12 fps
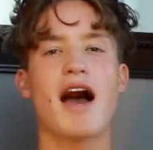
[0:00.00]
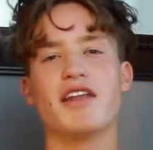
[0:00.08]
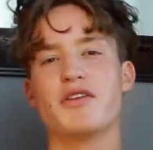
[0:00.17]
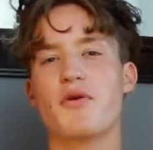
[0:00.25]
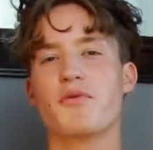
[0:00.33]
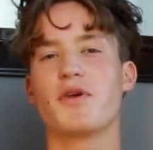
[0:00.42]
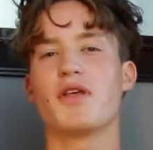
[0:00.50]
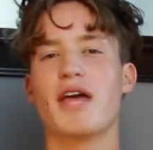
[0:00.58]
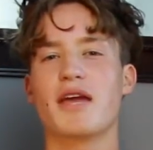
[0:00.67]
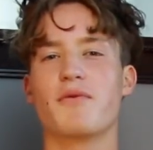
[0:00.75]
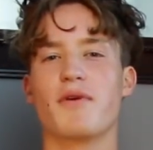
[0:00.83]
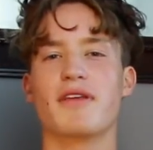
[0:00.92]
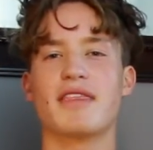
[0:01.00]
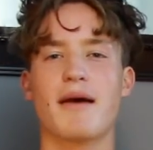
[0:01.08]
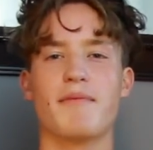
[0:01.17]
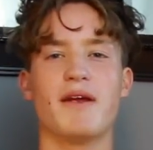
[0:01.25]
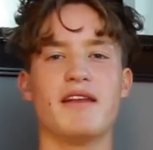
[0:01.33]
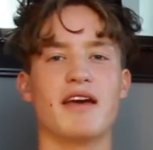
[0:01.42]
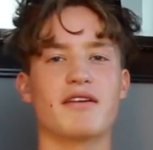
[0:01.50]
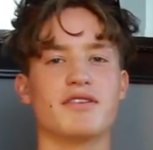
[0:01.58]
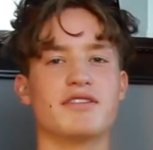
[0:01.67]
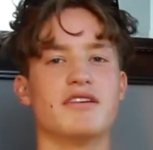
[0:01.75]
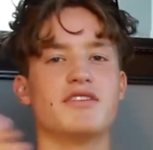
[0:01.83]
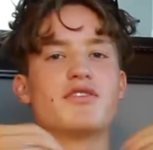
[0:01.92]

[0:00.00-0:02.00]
I don't really like wearing that many necklaces.